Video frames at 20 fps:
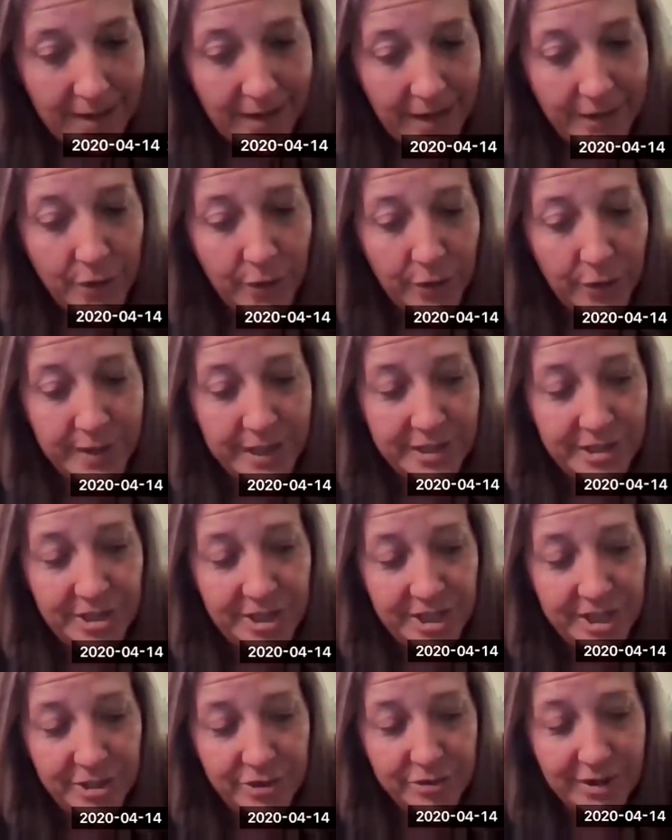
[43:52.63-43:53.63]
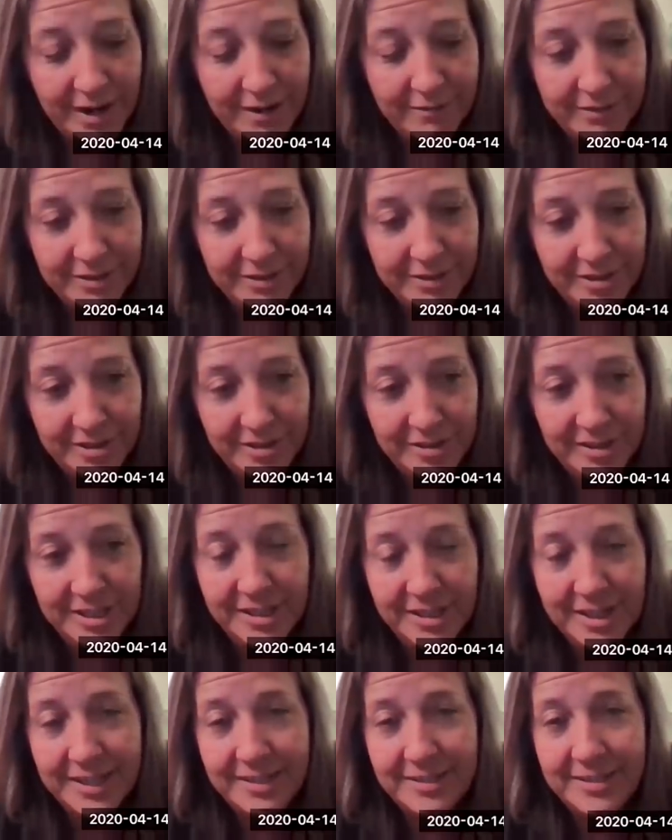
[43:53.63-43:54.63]
I know that she traveled to the
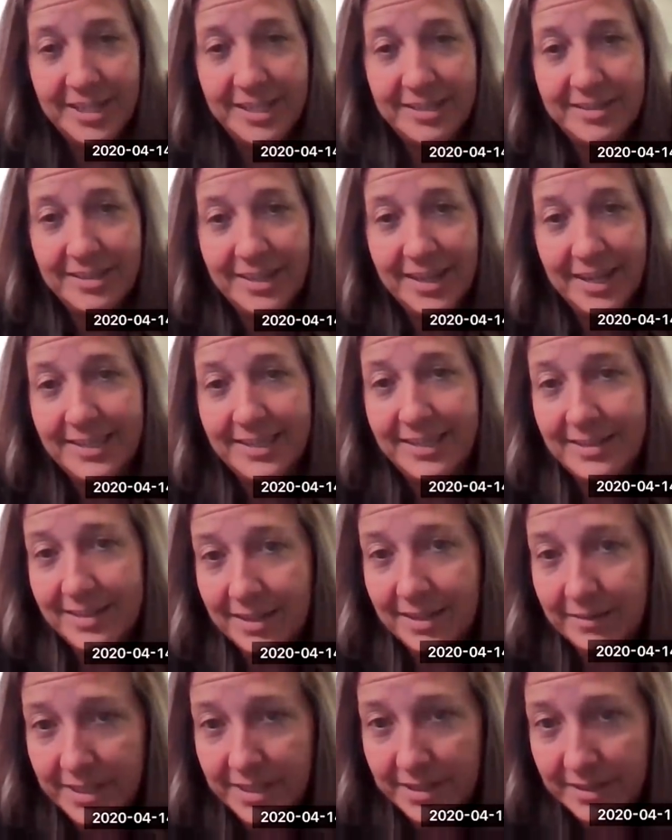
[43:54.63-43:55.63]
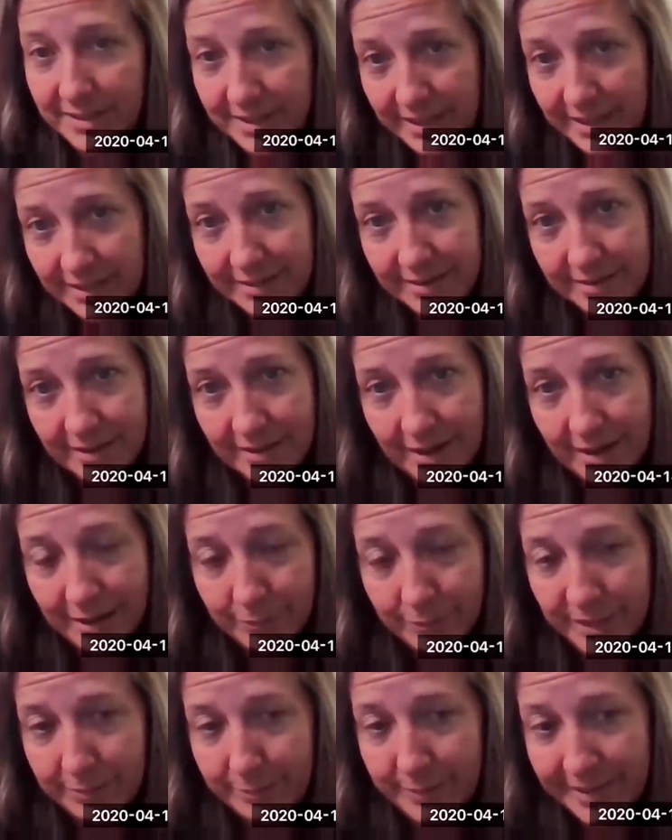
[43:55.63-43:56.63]
United States in 1976. I
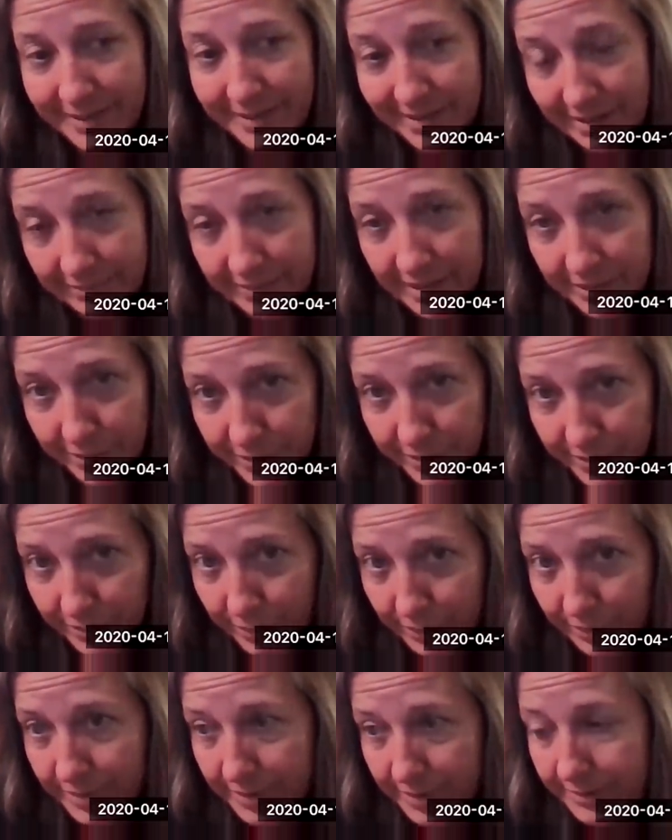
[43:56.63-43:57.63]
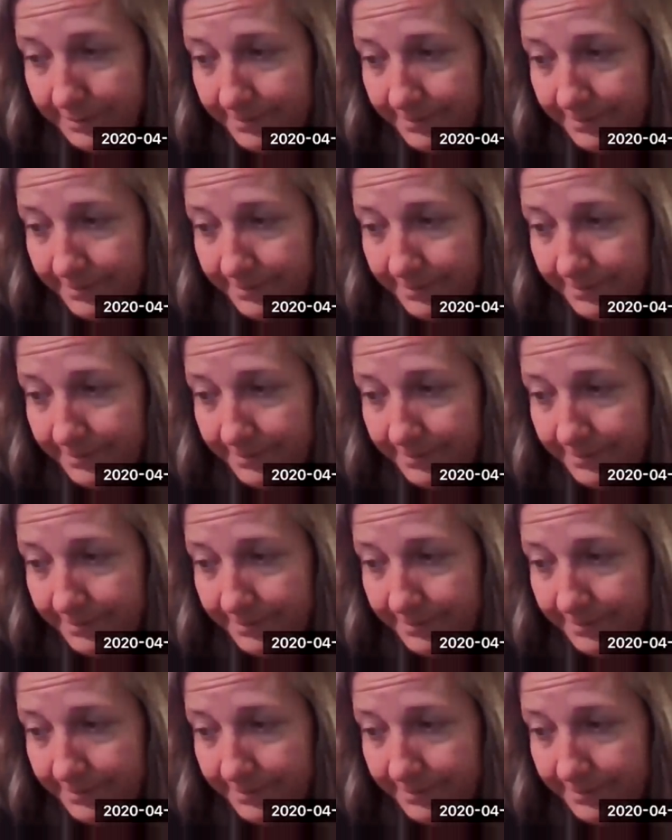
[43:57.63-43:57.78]
would have been seven years old.